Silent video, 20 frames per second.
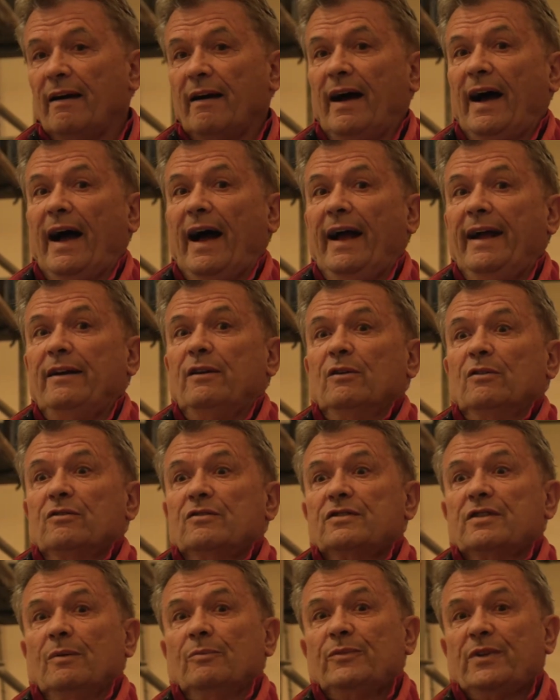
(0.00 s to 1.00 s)
I don't
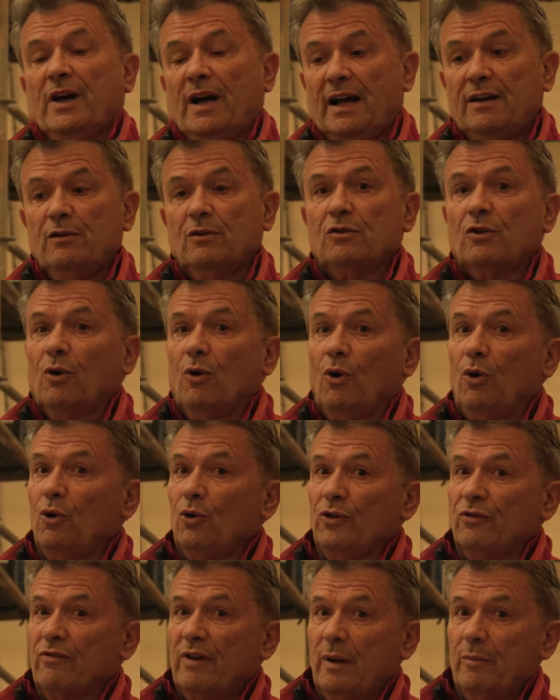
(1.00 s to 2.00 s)
know all
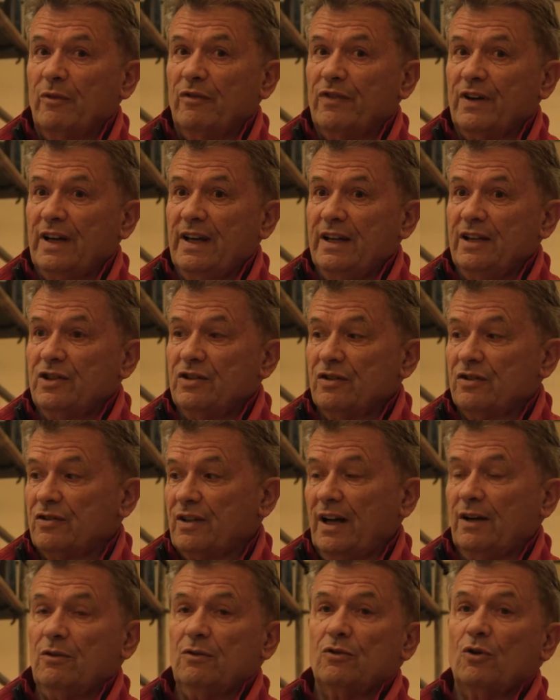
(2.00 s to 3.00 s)
the ramifications.
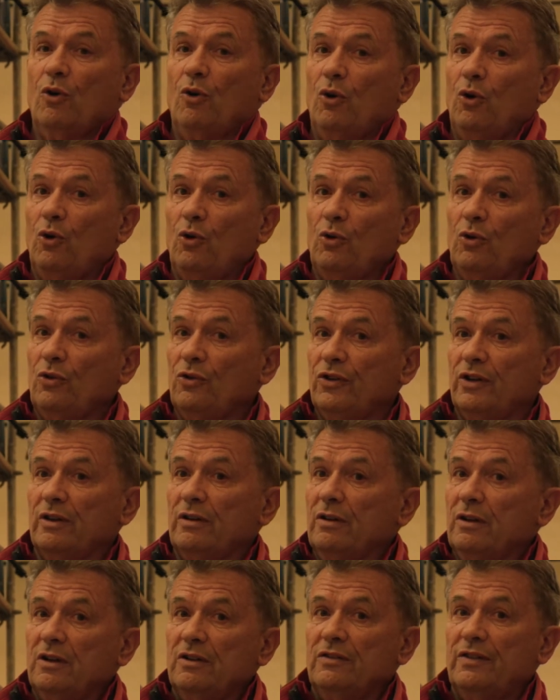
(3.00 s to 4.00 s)
I don't know all the
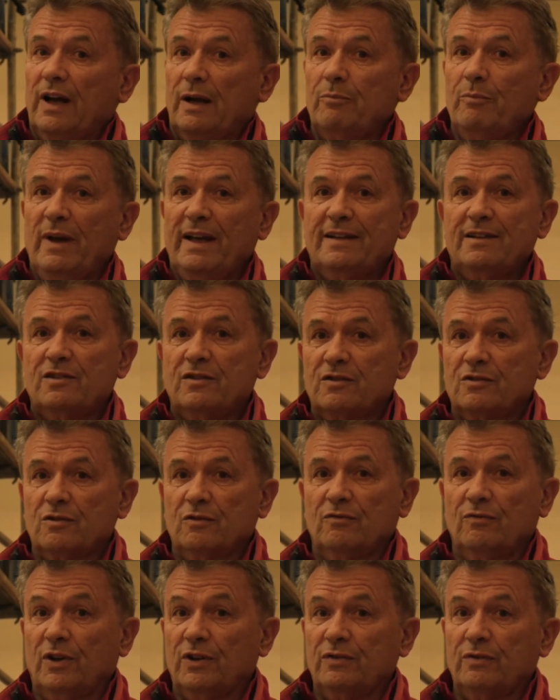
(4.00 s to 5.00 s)
dimensions
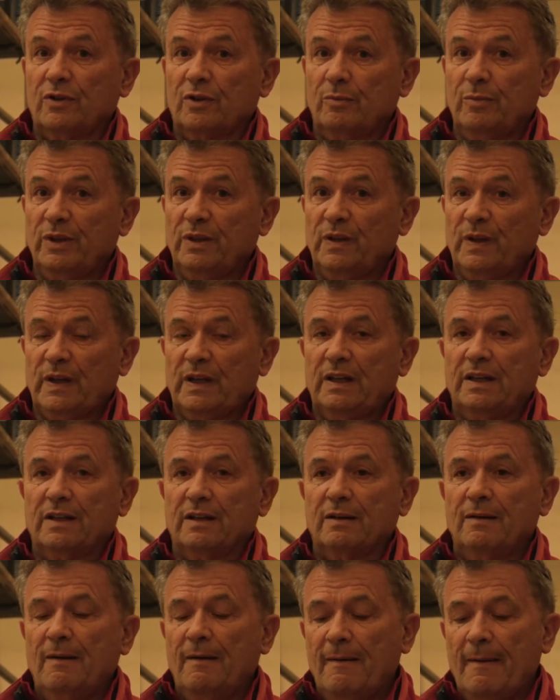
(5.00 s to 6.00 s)
of what we're building here.